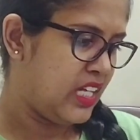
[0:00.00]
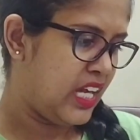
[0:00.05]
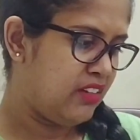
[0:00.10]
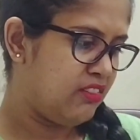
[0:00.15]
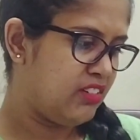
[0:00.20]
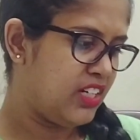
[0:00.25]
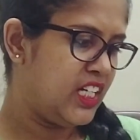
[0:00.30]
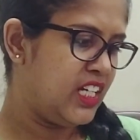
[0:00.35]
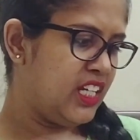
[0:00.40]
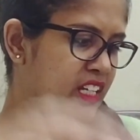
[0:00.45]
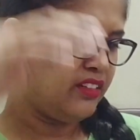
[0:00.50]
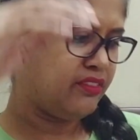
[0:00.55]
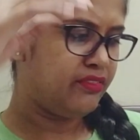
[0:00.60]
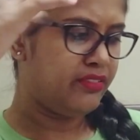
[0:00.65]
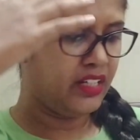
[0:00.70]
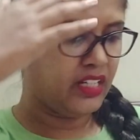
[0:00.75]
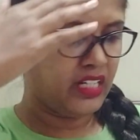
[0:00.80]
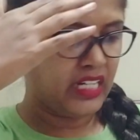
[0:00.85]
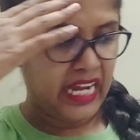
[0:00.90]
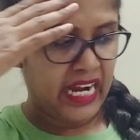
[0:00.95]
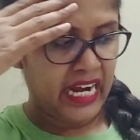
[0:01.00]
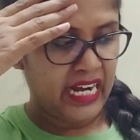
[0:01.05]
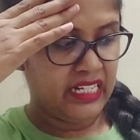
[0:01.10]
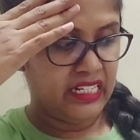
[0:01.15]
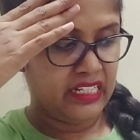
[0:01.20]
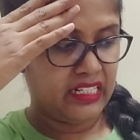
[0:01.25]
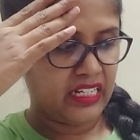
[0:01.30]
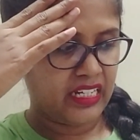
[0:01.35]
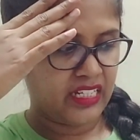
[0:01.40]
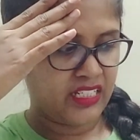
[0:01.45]
I wonder if your dad
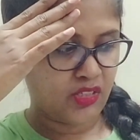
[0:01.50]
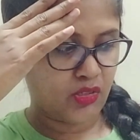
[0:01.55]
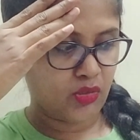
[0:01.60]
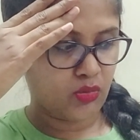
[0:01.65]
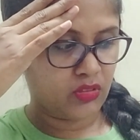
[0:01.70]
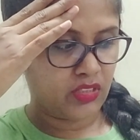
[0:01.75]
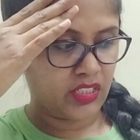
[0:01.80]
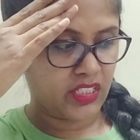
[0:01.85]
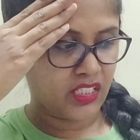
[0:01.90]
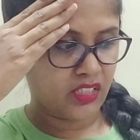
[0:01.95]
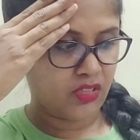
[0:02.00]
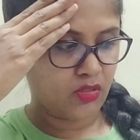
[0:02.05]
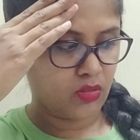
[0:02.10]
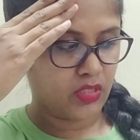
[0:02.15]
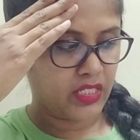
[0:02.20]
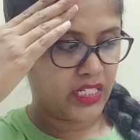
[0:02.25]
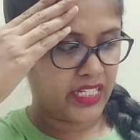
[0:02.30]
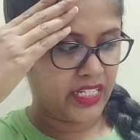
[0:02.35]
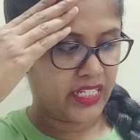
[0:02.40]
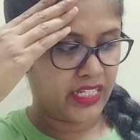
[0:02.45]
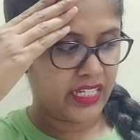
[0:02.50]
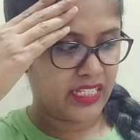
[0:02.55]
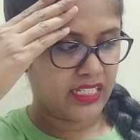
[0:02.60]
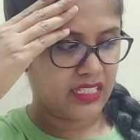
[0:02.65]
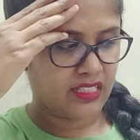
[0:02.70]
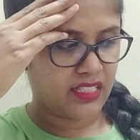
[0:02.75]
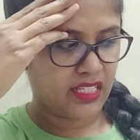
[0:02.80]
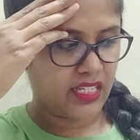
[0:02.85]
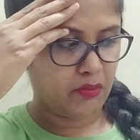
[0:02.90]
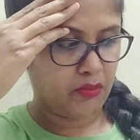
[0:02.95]
denies you things so that he can
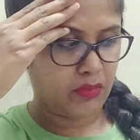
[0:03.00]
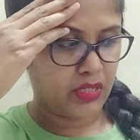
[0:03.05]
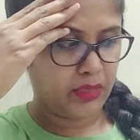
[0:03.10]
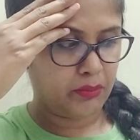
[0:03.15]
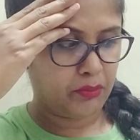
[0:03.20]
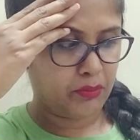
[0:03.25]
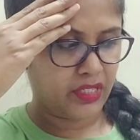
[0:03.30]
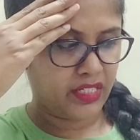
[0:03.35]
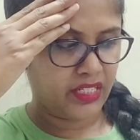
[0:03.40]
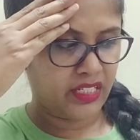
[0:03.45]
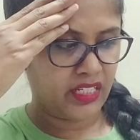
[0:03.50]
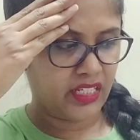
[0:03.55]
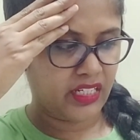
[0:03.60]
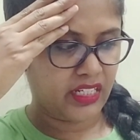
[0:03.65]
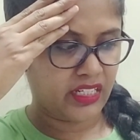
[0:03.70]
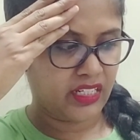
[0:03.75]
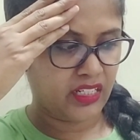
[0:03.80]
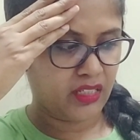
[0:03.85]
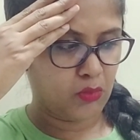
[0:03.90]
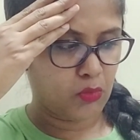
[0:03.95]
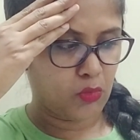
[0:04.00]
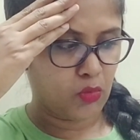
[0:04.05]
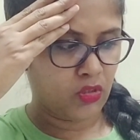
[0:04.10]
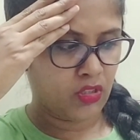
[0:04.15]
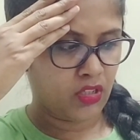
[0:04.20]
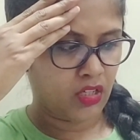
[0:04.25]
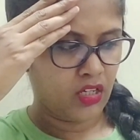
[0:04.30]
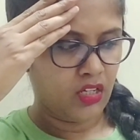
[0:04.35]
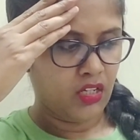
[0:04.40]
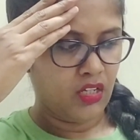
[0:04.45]
see my Preeti getting
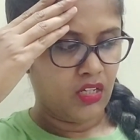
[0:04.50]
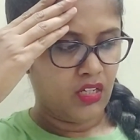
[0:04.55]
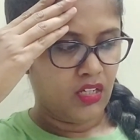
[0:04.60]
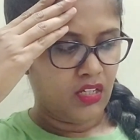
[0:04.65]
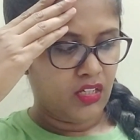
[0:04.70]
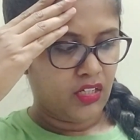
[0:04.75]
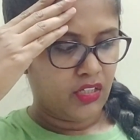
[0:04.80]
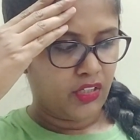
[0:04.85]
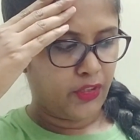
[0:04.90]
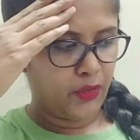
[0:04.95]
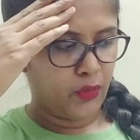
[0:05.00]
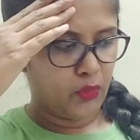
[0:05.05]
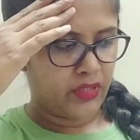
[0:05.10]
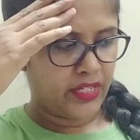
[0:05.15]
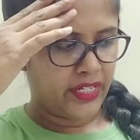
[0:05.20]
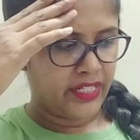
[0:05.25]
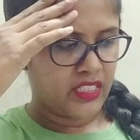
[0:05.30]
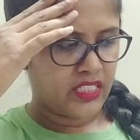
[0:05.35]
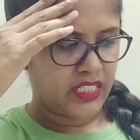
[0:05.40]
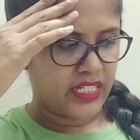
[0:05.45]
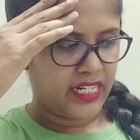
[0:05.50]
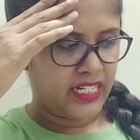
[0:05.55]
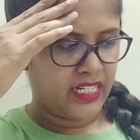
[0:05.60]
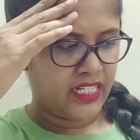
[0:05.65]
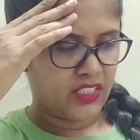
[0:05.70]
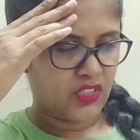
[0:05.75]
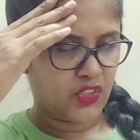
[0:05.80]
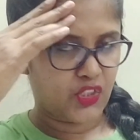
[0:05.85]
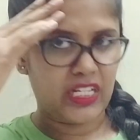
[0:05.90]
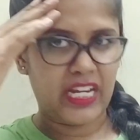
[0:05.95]
more cute and
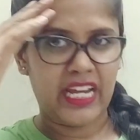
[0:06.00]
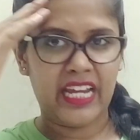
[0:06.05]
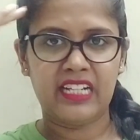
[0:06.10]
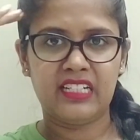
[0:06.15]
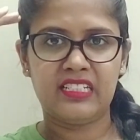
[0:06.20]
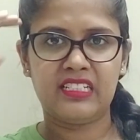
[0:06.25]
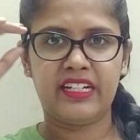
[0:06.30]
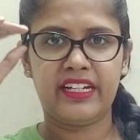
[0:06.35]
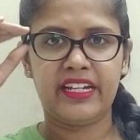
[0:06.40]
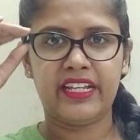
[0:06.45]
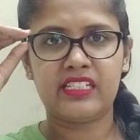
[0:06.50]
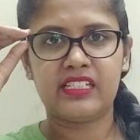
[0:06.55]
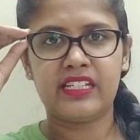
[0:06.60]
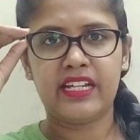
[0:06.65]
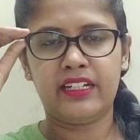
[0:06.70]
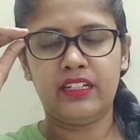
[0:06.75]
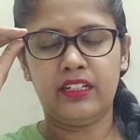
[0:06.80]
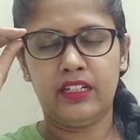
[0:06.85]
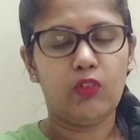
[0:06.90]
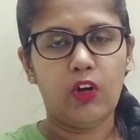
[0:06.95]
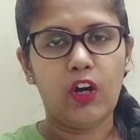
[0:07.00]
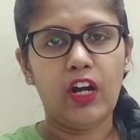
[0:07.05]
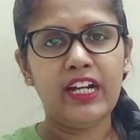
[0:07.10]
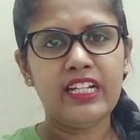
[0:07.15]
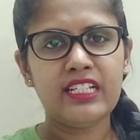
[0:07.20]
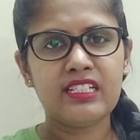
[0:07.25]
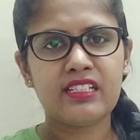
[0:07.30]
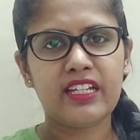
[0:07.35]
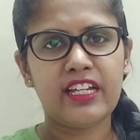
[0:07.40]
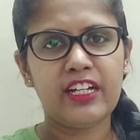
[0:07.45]
childish. I had said excited.
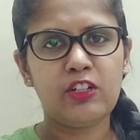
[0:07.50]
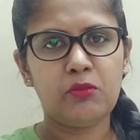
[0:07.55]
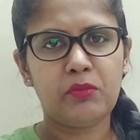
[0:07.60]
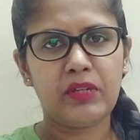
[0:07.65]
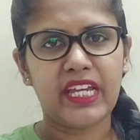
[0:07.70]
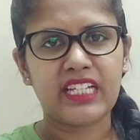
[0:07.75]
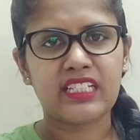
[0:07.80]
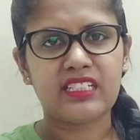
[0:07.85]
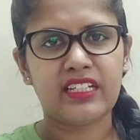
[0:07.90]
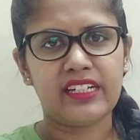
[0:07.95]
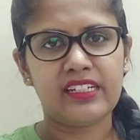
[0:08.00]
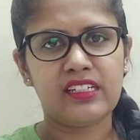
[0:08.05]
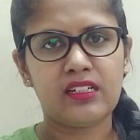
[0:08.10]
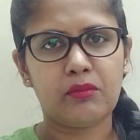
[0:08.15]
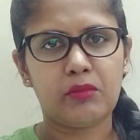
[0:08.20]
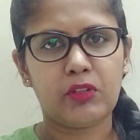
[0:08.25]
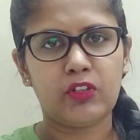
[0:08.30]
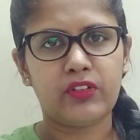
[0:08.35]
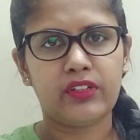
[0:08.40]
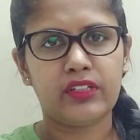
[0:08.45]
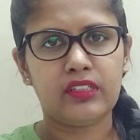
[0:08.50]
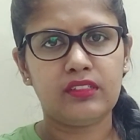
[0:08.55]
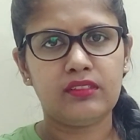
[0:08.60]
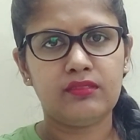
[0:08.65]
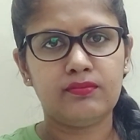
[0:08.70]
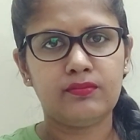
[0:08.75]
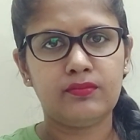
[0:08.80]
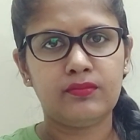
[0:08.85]
What is there to be excited about it?